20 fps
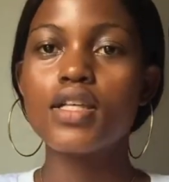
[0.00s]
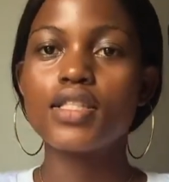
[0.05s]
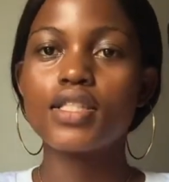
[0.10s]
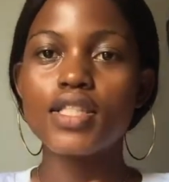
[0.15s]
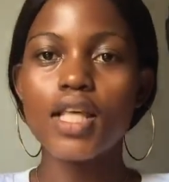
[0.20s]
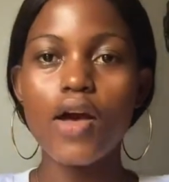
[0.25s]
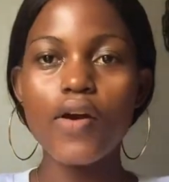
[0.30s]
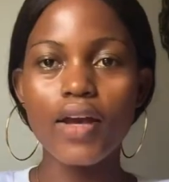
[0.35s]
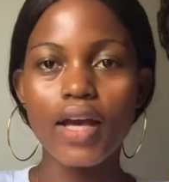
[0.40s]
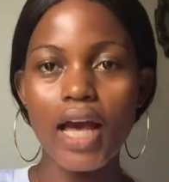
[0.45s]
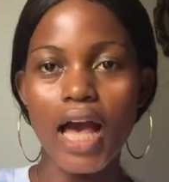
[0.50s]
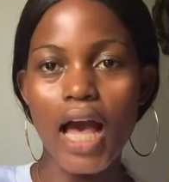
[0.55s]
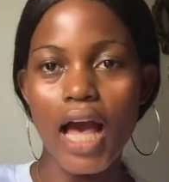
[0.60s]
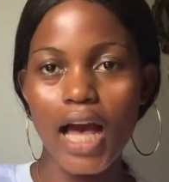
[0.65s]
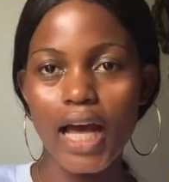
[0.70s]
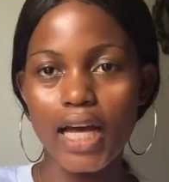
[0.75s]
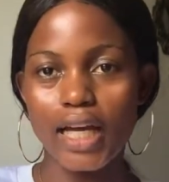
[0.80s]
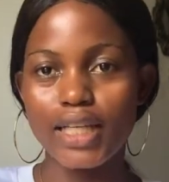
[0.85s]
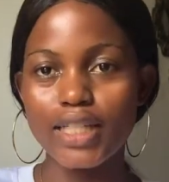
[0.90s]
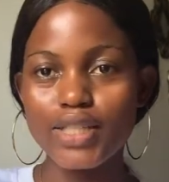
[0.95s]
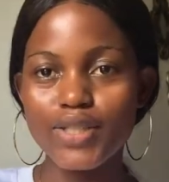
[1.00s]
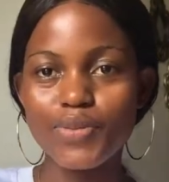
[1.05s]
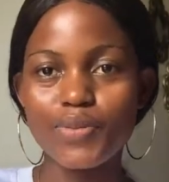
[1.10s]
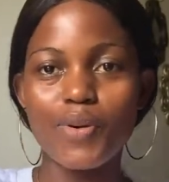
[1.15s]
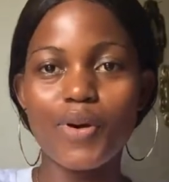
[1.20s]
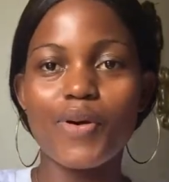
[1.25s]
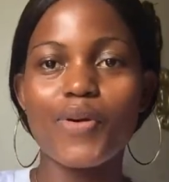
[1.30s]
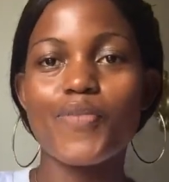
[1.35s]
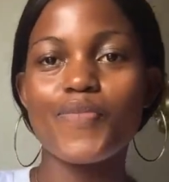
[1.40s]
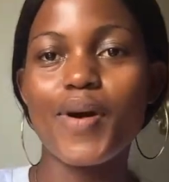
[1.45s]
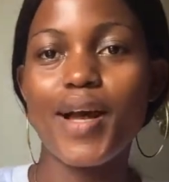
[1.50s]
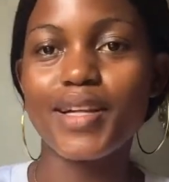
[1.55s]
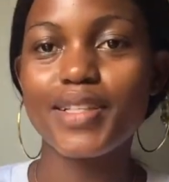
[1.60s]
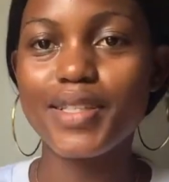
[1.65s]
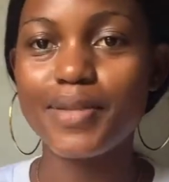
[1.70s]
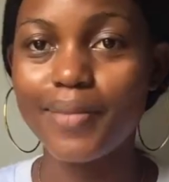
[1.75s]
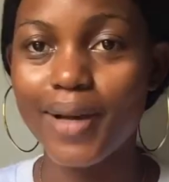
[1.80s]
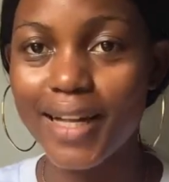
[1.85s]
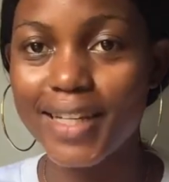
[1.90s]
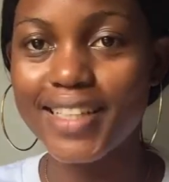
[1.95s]
so guys welcome back
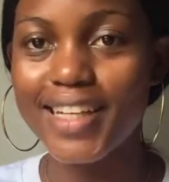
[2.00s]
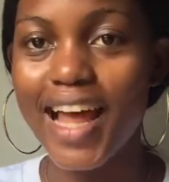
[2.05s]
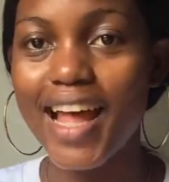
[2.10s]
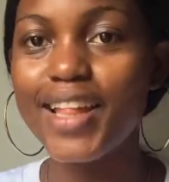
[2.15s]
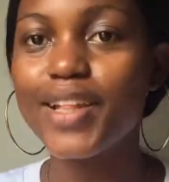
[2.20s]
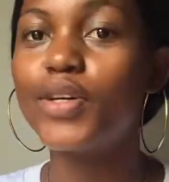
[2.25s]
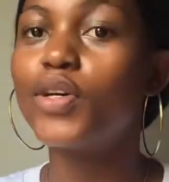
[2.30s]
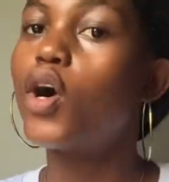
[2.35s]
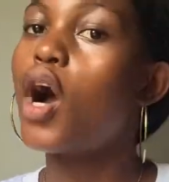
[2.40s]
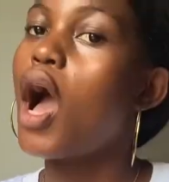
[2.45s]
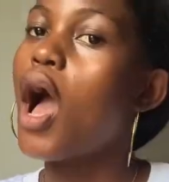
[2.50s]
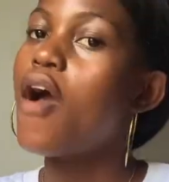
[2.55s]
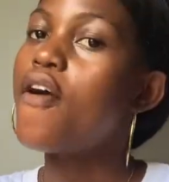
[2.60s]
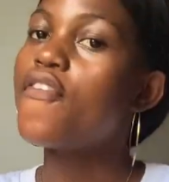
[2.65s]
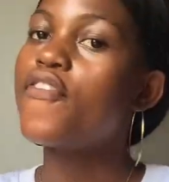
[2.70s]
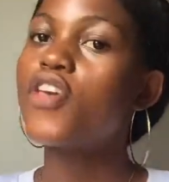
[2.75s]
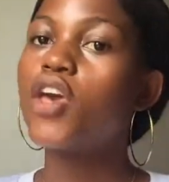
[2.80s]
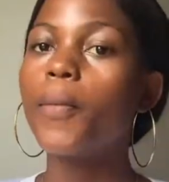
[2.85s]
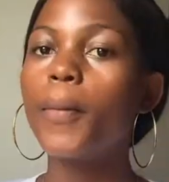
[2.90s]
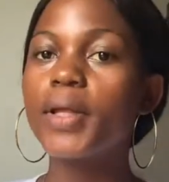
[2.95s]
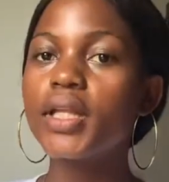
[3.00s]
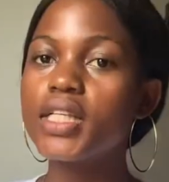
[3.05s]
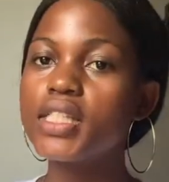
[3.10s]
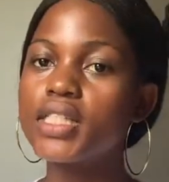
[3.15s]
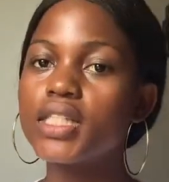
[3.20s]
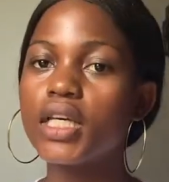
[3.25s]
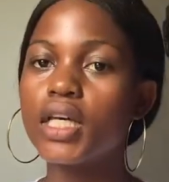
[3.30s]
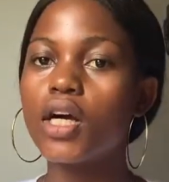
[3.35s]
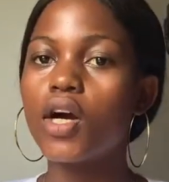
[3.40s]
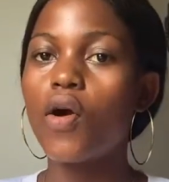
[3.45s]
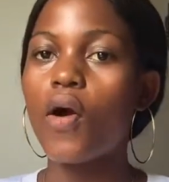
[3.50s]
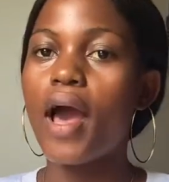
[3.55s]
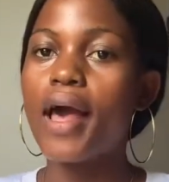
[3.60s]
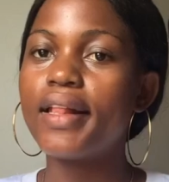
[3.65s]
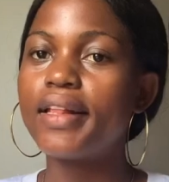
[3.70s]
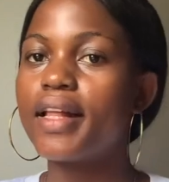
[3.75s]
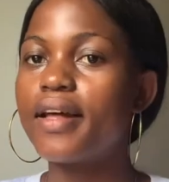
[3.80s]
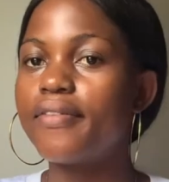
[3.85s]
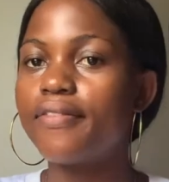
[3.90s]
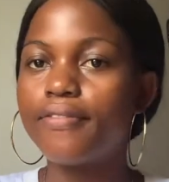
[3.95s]
to my channel a few minutes ago i
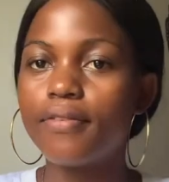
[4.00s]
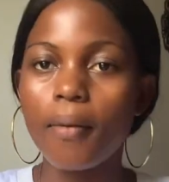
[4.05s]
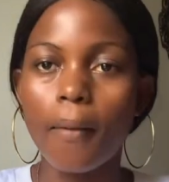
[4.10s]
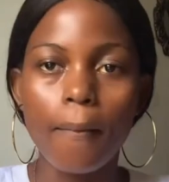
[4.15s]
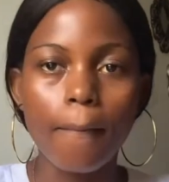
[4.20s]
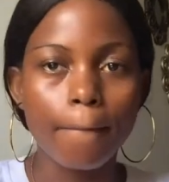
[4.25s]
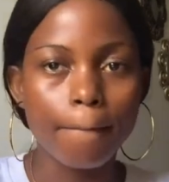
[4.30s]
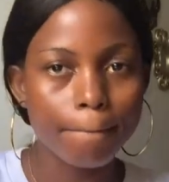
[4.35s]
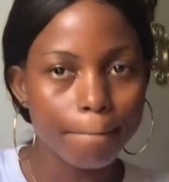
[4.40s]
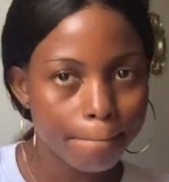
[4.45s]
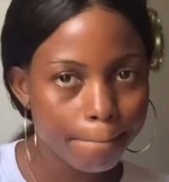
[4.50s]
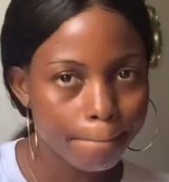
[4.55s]
left from